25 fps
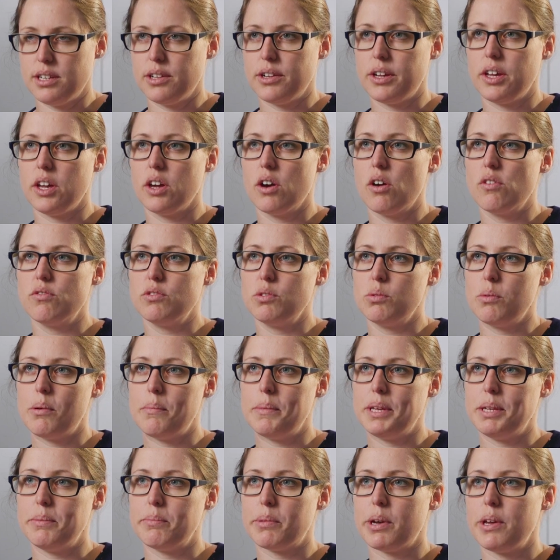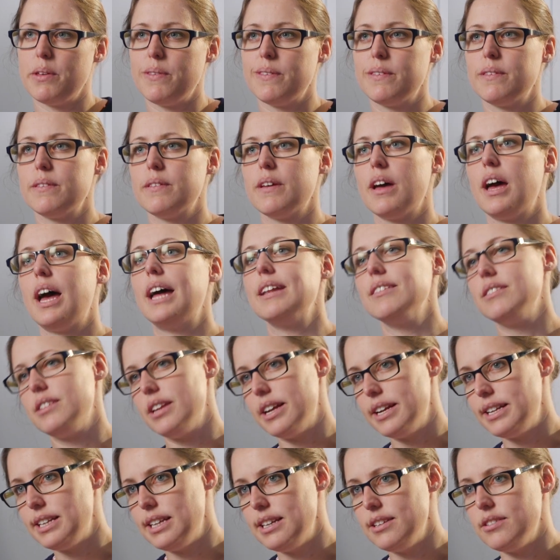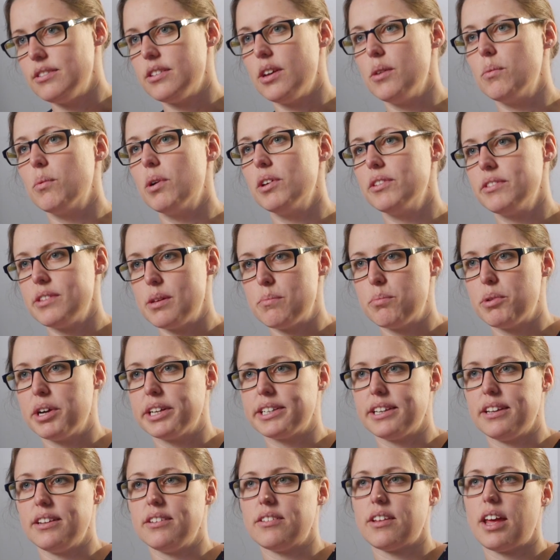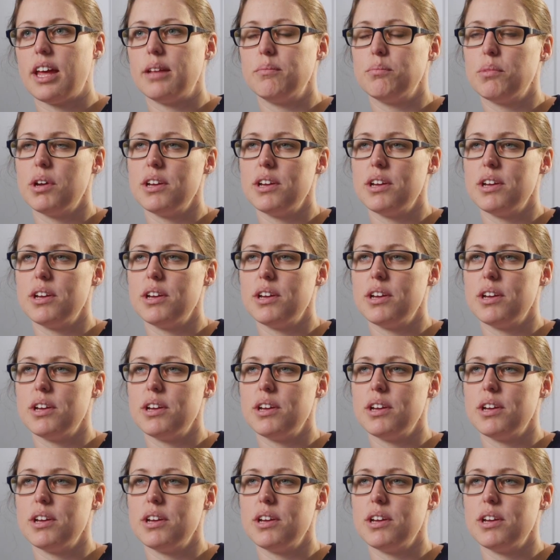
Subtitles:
looking after women both antenatally, so whilst they're pregnant, and